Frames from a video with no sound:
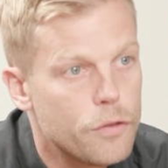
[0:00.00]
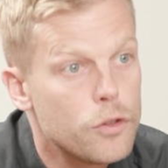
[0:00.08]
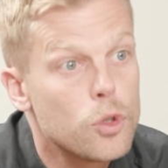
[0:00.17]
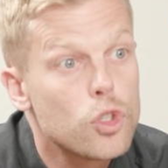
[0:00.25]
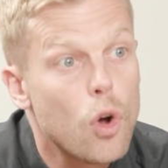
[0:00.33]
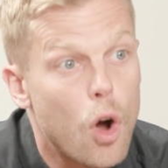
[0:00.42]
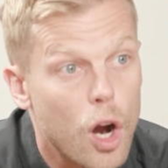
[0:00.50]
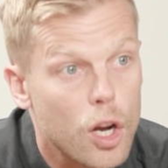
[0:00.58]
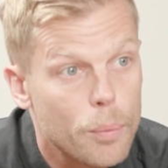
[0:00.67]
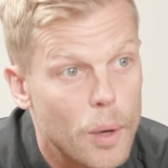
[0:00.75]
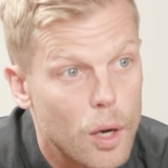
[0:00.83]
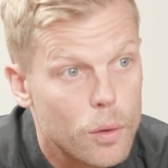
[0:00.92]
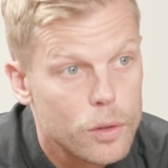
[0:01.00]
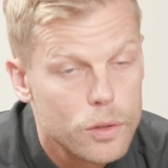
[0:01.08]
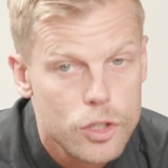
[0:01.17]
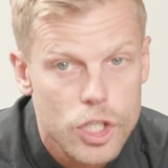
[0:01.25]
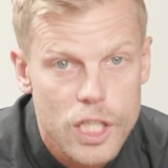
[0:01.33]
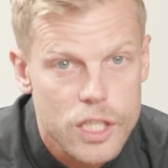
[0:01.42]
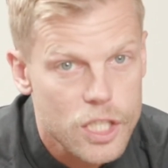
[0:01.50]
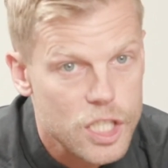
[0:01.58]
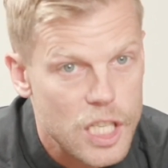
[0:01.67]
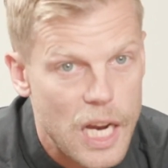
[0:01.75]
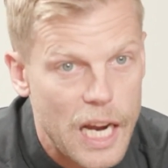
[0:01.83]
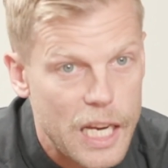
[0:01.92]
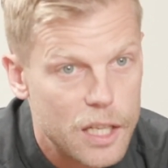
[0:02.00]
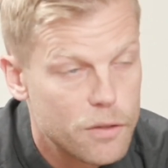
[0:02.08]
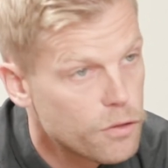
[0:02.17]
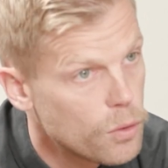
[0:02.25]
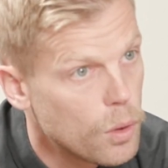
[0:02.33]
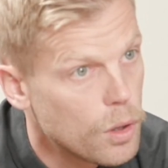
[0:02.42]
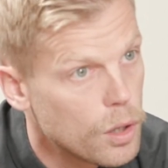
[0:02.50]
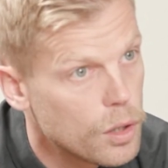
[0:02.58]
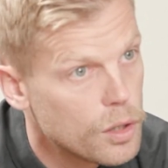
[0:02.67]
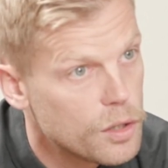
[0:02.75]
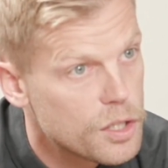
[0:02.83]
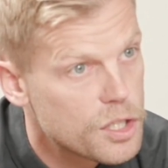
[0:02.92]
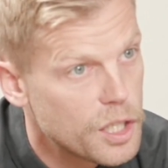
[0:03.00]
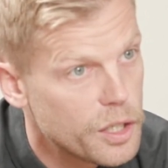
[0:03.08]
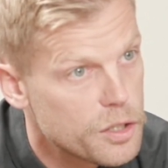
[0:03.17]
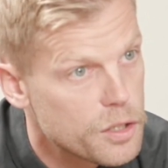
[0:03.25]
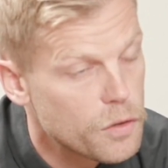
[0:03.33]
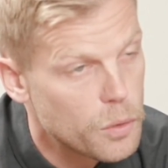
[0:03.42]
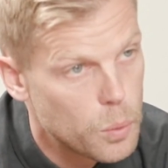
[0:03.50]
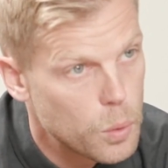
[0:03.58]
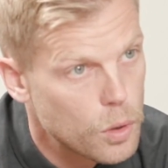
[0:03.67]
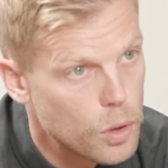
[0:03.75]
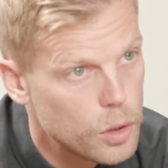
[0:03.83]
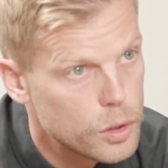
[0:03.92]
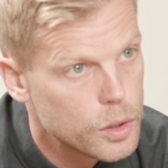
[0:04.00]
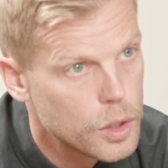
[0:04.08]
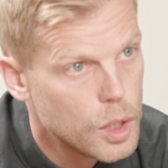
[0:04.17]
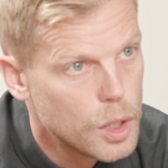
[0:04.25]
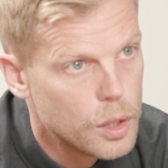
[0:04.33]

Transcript: If you talk about Jesus dying for the sins of the world,